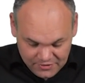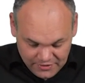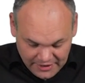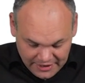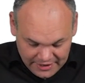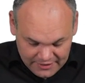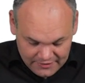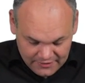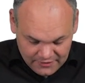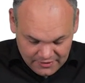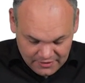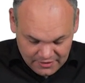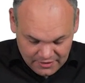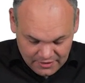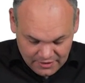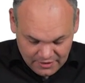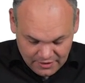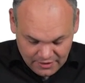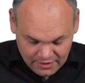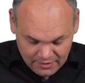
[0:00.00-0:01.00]
and
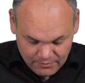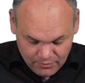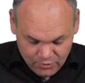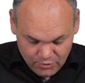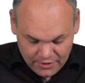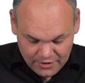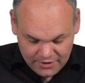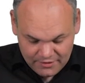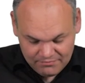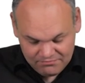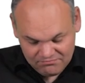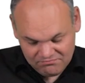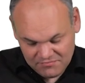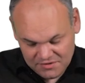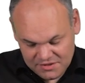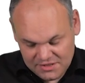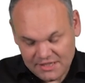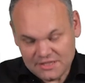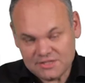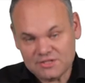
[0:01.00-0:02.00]
more than
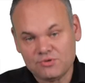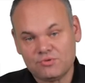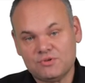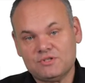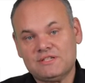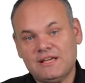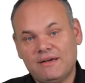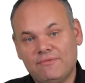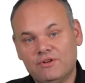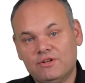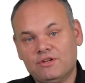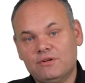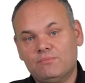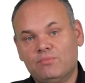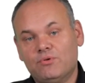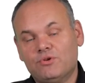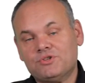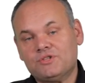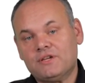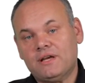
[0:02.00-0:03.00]
60 to
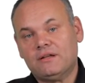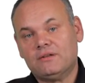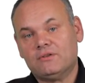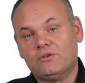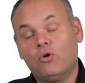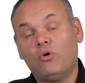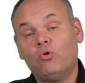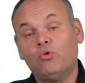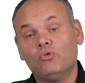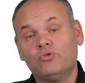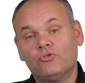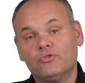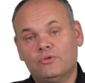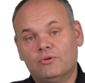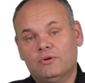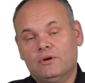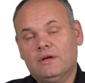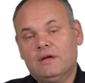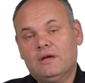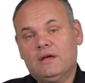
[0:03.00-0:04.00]
70%
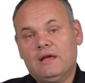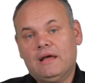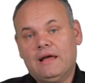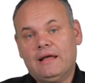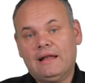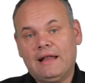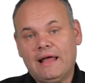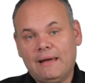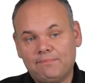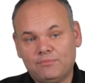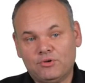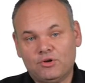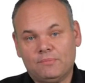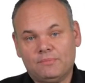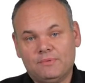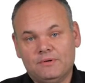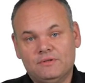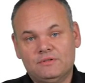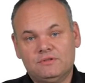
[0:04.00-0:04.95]
also a laptop.